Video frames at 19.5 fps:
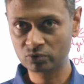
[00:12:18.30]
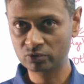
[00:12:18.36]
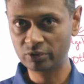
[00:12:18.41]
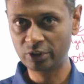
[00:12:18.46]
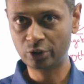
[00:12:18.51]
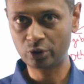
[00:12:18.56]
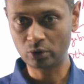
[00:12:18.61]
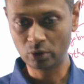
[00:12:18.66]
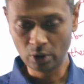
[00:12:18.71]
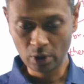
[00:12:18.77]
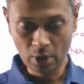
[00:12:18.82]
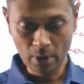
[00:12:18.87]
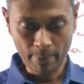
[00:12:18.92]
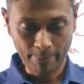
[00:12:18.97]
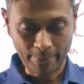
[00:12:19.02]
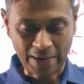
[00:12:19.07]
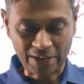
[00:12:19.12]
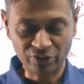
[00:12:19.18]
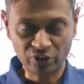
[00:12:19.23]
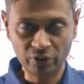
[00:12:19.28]
And so
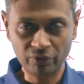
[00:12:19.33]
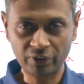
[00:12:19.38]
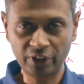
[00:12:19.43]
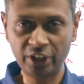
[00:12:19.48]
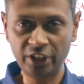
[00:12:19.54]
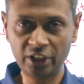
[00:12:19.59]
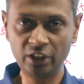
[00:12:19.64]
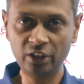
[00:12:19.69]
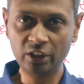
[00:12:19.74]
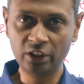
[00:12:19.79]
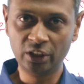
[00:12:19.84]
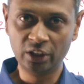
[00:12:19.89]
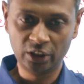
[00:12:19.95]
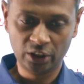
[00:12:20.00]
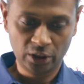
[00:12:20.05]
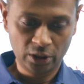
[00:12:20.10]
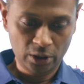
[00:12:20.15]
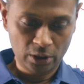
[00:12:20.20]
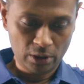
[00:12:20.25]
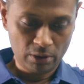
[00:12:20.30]
passive reading
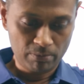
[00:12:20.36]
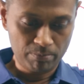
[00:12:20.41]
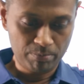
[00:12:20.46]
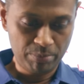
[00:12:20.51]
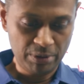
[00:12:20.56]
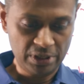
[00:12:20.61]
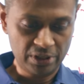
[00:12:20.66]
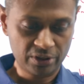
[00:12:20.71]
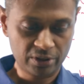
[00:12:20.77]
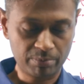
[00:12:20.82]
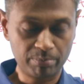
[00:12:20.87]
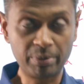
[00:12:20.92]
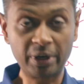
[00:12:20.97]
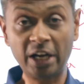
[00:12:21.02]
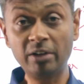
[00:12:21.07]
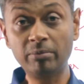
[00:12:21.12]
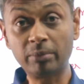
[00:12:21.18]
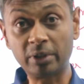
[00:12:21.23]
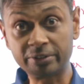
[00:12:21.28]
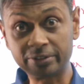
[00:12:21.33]
builds
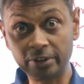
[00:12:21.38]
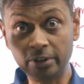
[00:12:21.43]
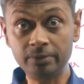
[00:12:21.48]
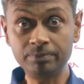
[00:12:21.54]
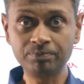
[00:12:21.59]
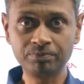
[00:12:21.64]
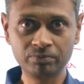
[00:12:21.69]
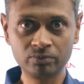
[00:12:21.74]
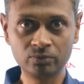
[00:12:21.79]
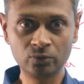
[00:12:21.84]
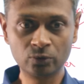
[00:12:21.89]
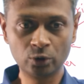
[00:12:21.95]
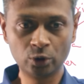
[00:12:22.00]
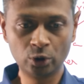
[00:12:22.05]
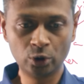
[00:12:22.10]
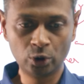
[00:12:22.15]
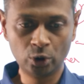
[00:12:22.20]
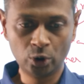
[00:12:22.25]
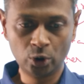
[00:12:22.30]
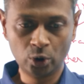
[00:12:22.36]
brain muscle
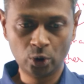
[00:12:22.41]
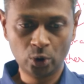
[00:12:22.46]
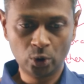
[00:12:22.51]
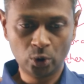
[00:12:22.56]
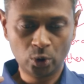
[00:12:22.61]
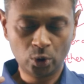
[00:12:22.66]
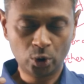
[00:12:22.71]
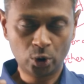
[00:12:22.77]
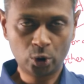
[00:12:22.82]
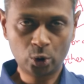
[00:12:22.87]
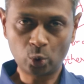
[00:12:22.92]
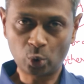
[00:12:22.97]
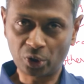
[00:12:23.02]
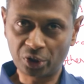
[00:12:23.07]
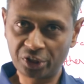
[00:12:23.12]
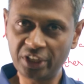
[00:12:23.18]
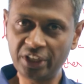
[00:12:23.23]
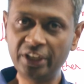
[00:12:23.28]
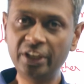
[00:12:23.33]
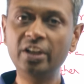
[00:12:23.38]
to
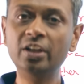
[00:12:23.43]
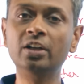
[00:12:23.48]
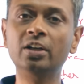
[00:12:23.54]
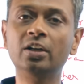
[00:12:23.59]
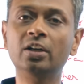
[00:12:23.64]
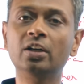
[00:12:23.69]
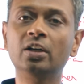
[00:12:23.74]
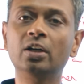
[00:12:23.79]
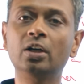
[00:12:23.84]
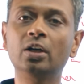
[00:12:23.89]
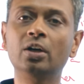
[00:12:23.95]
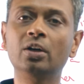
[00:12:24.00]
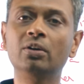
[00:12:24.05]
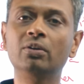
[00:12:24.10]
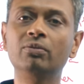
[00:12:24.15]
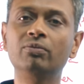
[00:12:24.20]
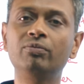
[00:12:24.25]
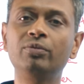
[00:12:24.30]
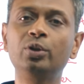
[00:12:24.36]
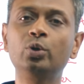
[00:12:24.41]
read
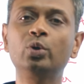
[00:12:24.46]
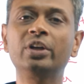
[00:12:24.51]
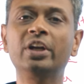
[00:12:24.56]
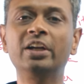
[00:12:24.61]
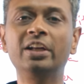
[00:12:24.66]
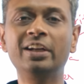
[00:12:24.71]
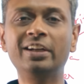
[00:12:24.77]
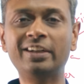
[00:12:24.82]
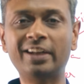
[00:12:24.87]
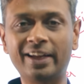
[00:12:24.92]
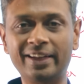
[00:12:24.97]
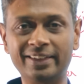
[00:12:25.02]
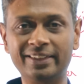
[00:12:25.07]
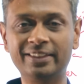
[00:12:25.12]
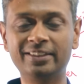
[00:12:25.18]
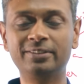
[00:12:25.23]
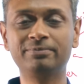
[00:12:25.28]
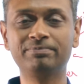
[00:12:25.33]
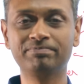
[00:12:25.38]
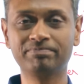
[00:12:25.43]
without getting
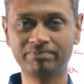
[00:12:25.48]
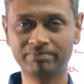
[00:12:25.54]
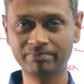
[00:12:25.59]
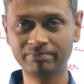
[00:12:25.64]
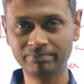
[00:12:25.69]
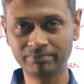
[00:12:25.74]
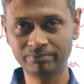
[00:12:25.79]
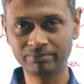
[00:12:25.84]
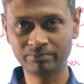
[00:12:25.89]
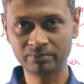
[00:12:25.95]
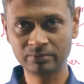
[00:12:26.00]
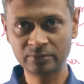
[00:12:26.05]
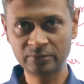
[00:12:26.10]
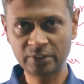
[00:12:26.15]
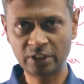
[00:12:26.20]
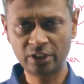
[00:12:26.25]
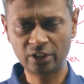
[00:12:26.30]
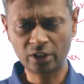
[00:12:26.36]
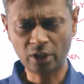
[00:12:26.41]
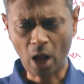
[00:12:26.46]
tired.
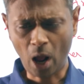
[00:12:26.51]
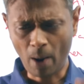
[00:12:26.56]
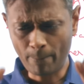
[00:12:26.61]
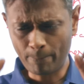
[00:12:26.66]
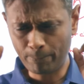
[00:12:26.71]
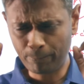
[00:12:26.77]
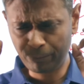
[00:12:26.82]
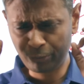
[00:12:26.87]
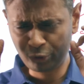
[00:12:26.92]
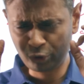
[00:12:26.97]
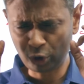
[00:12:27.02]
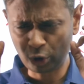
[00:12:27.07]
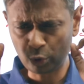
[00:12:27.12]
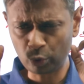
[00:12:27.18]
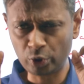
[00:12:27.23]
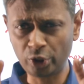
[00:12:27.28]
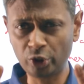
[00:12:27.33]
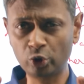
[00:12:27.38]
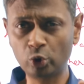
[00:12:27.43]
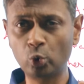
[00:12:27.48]
It's an
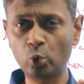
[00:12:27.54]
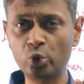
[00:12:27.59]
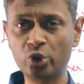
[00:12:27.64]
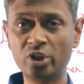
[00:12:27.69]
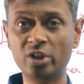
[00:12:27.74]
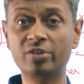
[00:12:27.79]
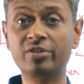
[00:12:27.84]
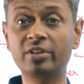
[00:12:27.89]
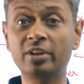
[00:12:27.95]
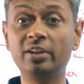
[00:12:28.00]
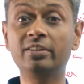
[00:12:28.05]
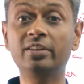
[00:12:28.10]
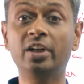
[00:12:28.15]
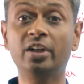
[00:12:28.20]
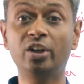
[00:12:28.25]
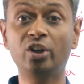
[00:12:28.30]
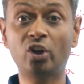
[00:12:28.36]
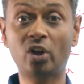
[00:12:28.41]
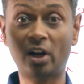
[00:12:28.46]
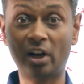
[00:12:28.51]
absolutely crucial skill
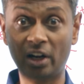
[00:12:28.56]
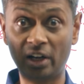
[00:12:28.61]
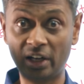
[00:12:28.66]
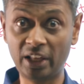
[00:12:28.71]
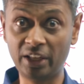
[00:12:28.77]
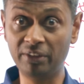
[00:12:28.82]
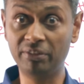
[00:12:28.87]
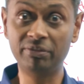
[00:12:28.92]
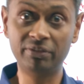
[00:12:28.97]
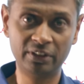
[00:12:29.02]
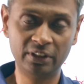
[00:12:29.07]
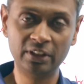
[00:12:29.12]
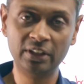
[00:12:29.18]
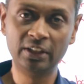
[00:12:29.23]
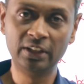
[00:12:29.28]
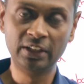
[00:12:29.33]
set in your life.